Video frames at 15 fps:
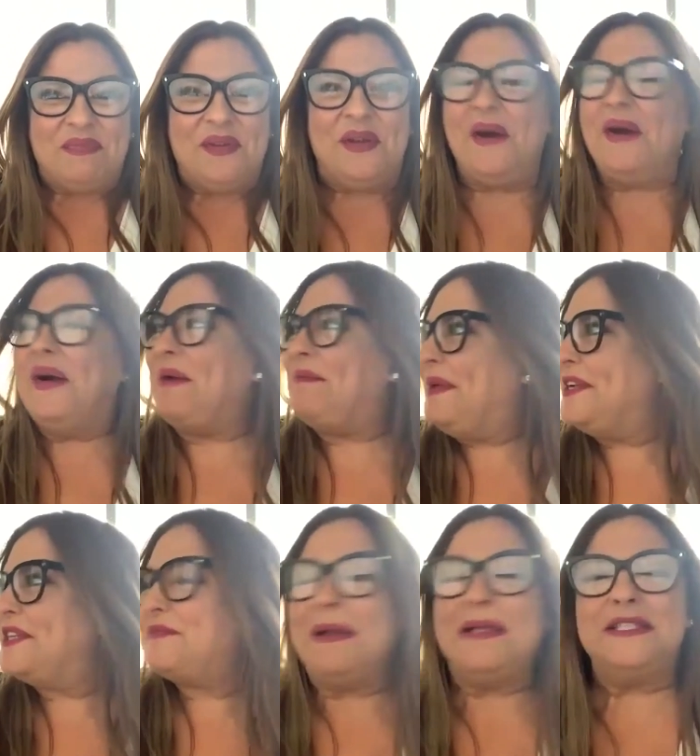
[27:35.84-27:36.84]
you know, I
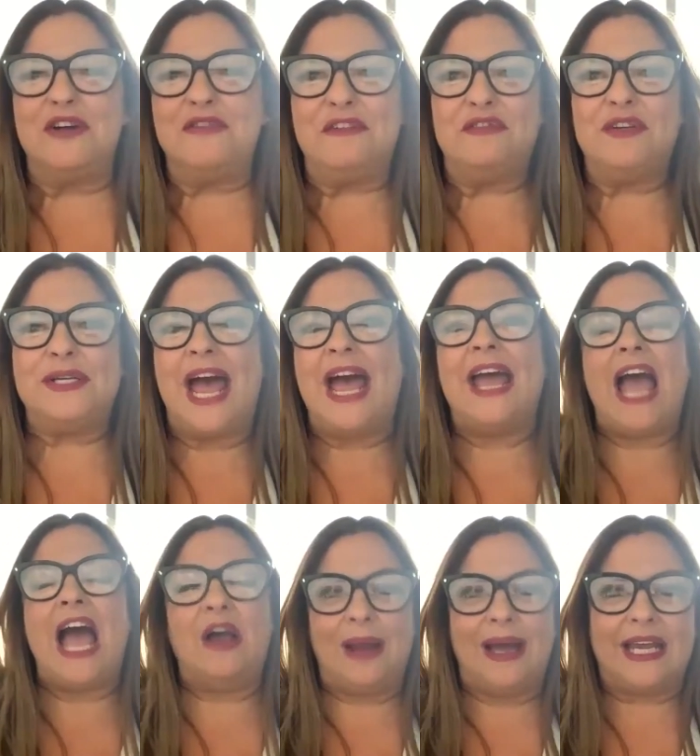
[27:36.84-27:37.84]
pinch myself every day
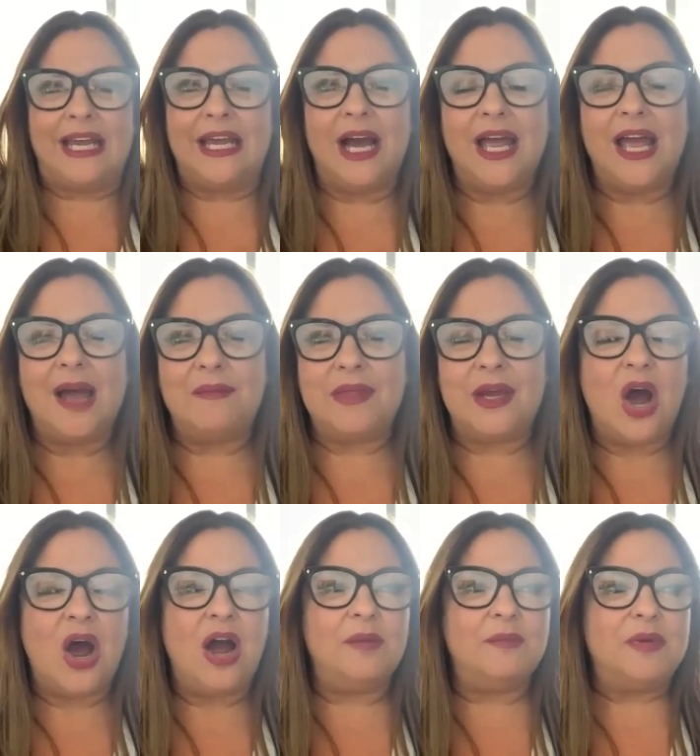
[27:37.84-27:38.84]
how lucky I am that
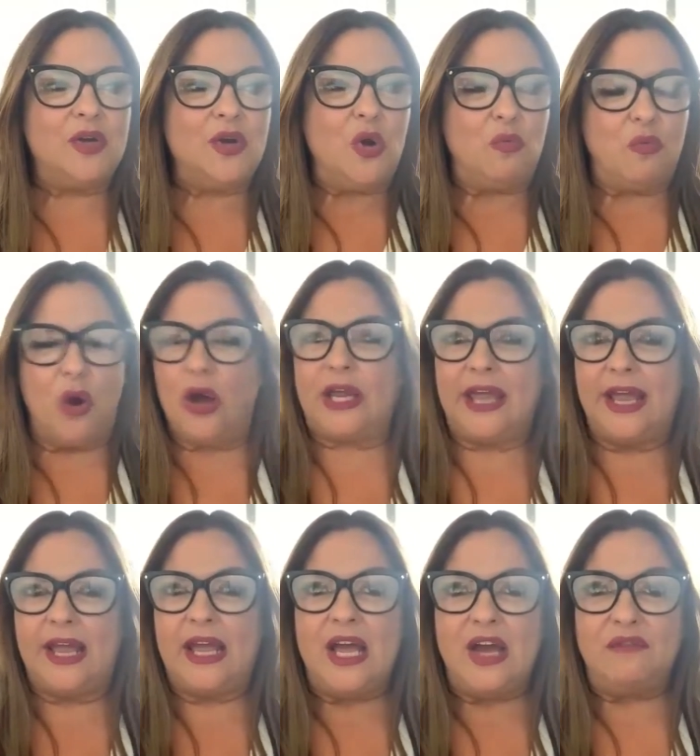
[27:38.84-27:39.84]
I'm
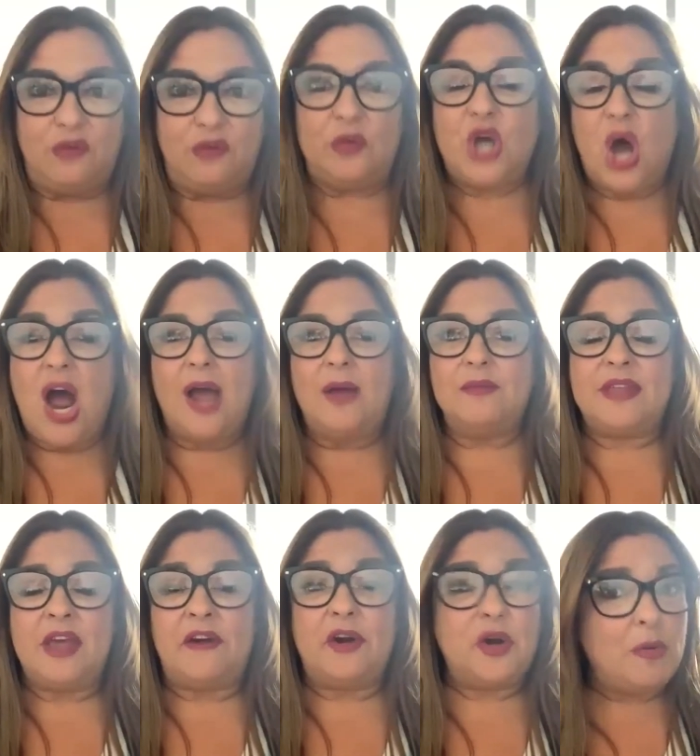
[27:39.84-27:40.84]
working full time.
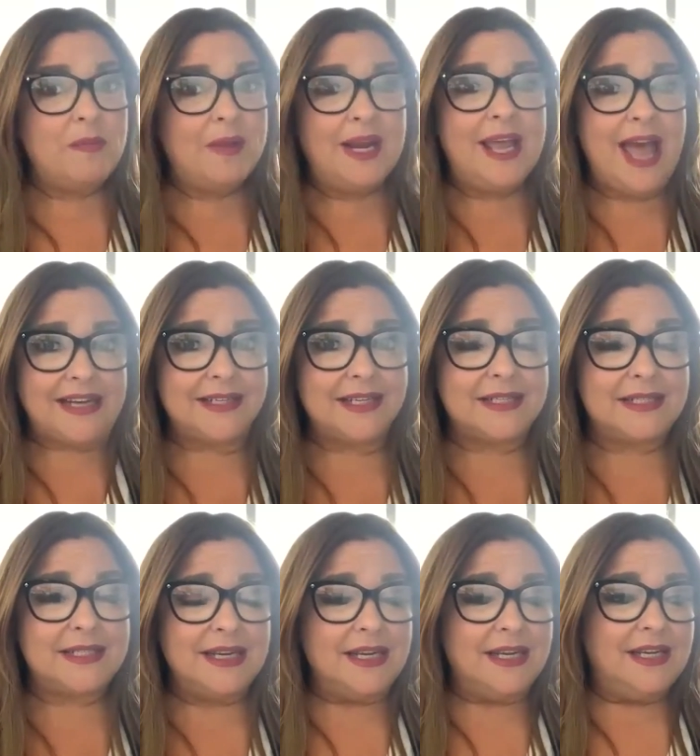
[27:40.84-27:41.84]
There are not many
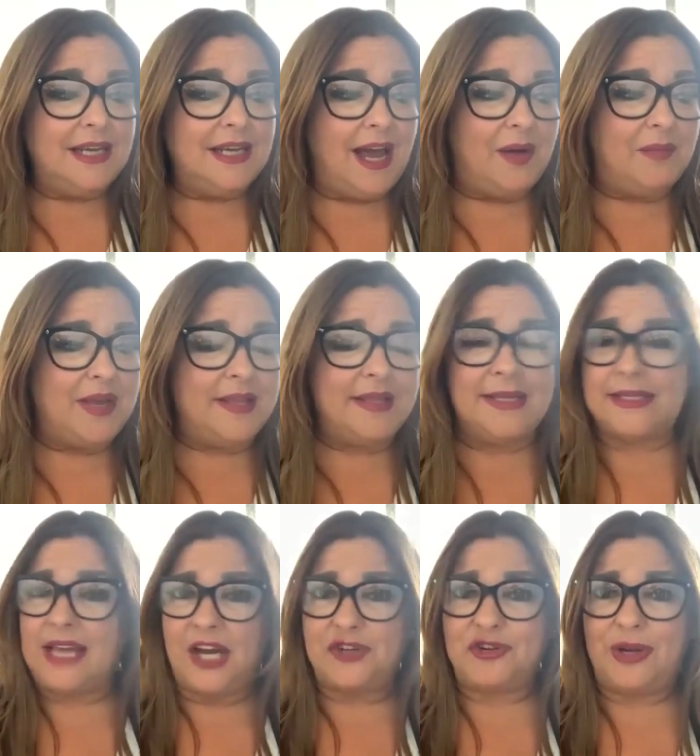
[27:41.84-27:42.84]
actors um, in this
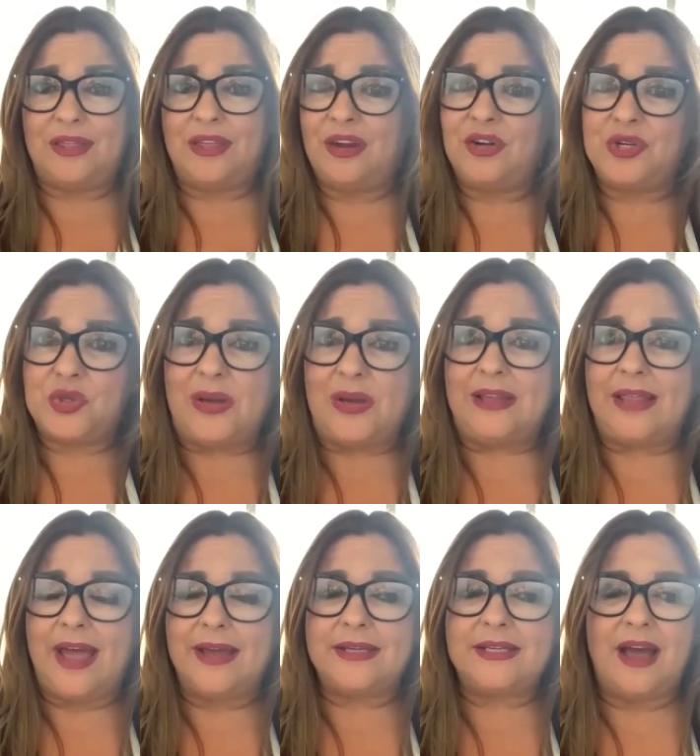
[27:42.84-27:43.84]
country that are doing
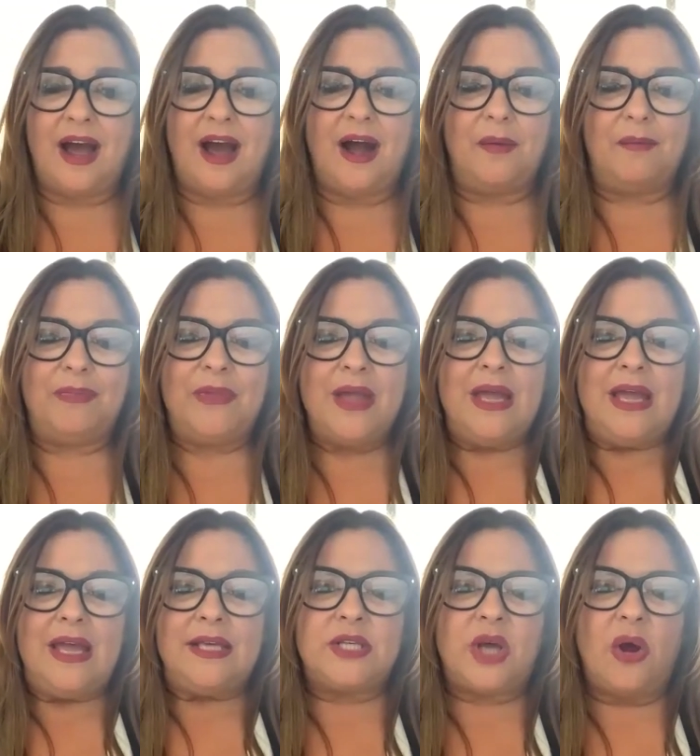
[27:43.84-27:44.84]
that. Um,
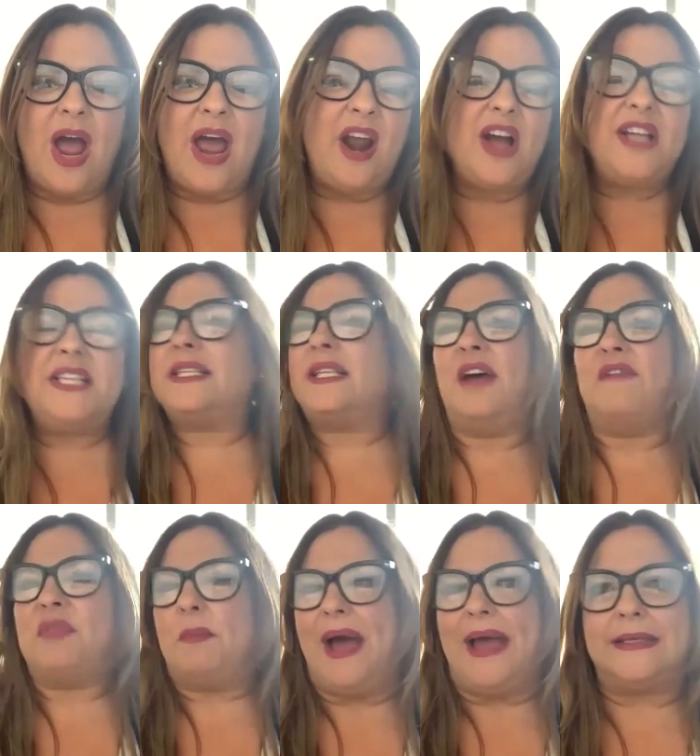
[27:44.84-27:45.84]
so, and I just love
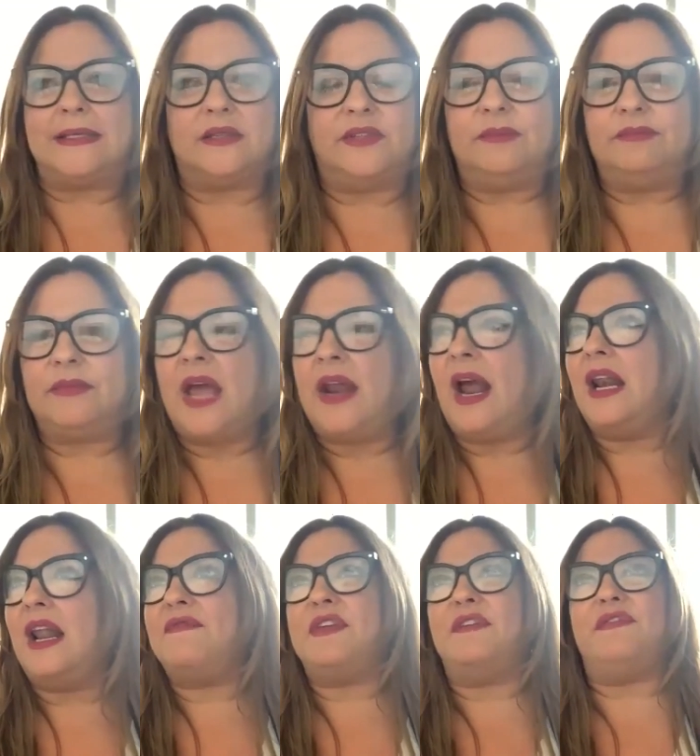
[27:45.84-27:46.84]
the pace of it, and I
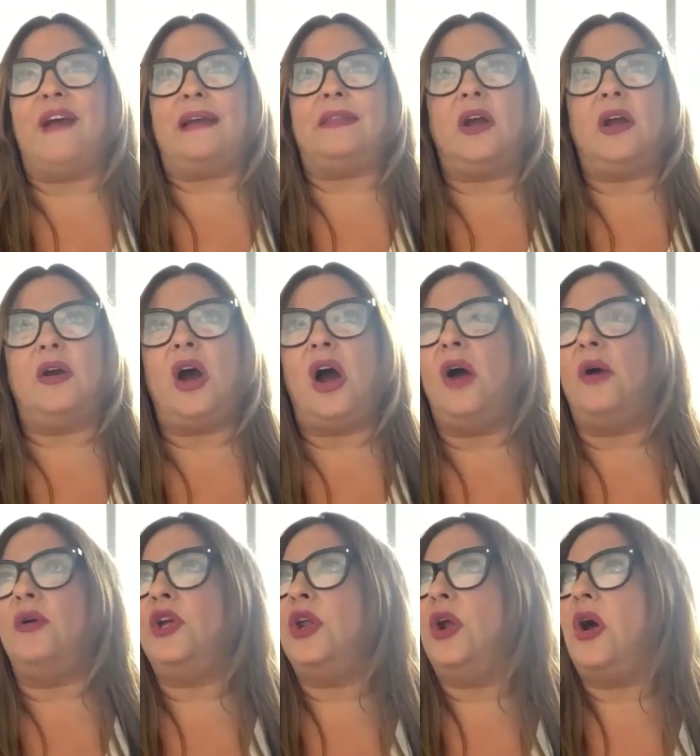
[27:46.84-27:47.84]
love the fact that I, I
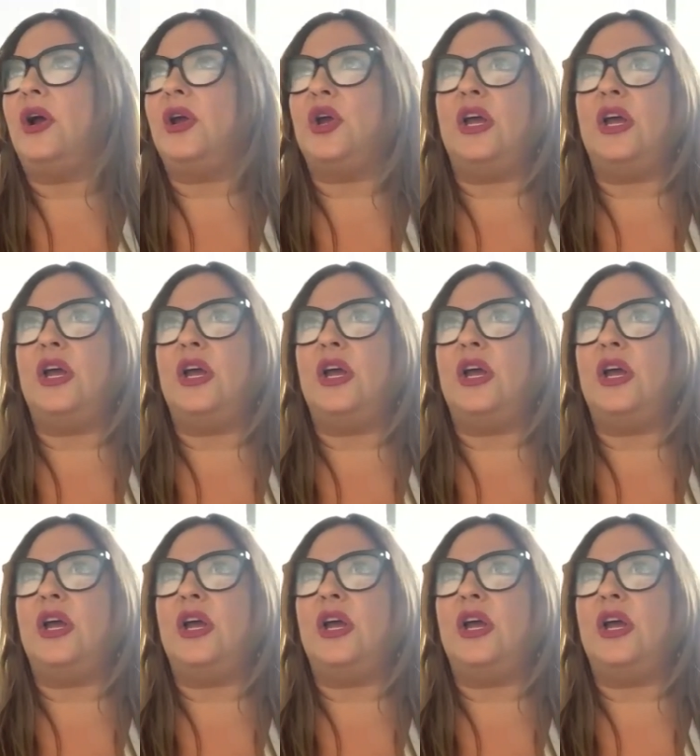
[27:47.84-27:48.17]
you know,